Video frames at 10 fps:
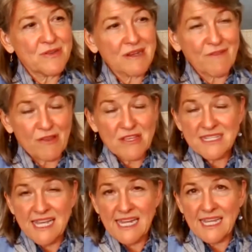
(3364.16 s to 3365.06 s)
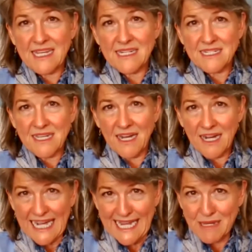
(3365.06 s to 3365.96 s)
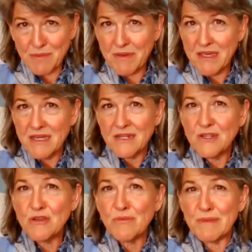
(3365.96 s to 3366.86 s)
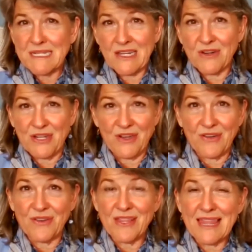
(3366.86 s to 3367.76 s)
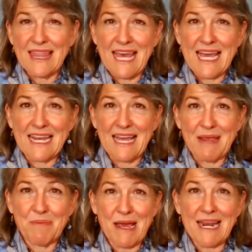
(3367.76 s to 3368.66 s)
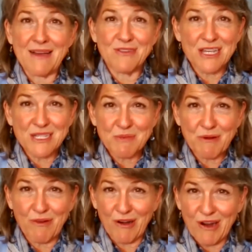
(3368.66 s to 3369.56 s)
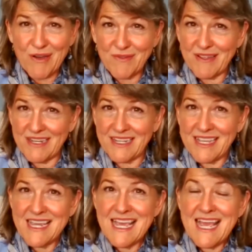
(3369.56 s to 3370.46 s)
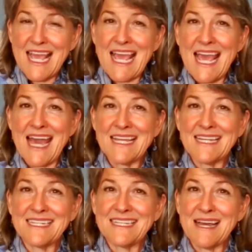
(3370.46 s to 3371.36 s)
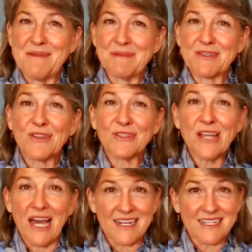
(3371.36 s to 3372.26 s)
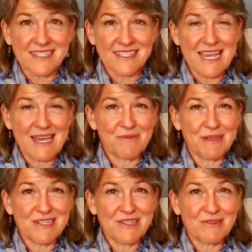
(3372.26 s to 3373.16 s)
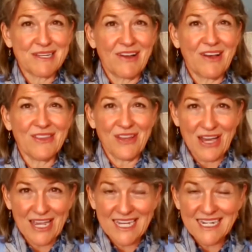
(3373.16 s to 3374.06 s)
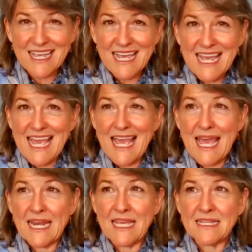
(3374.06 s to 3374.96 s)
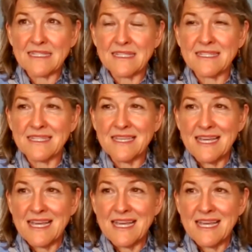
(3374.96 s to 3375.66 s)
doing for the second time new material that I brought out just before COVID. And it's called Lux, and we do it online. And it's